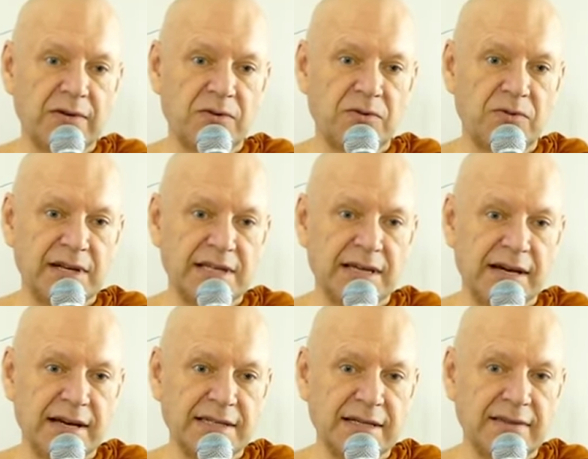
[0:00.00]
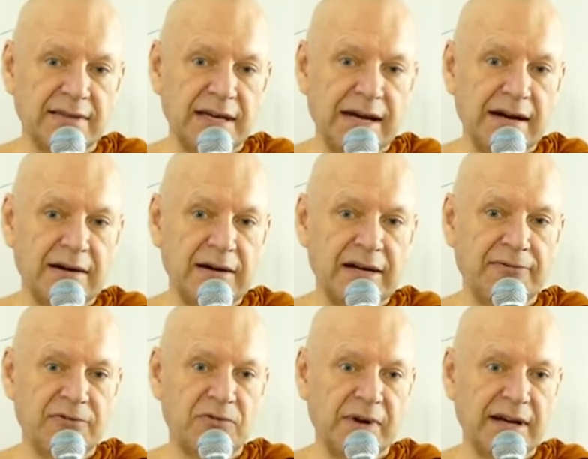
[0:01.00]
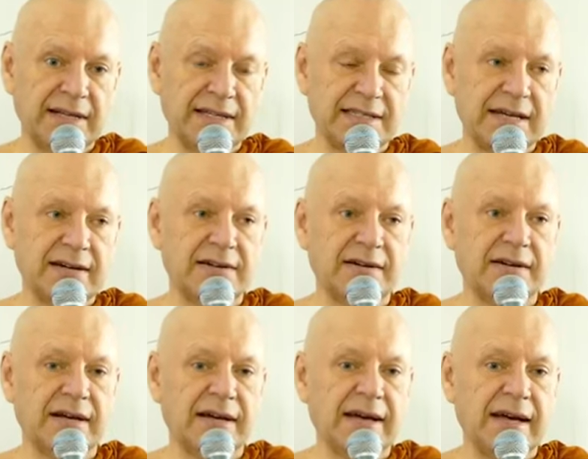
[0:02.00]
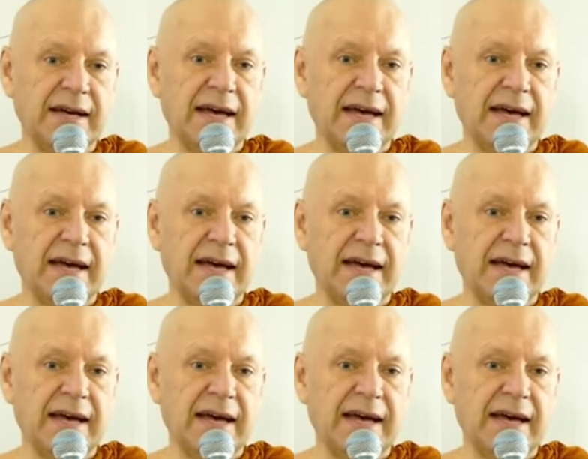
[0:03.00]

of criticizing their left, right and center.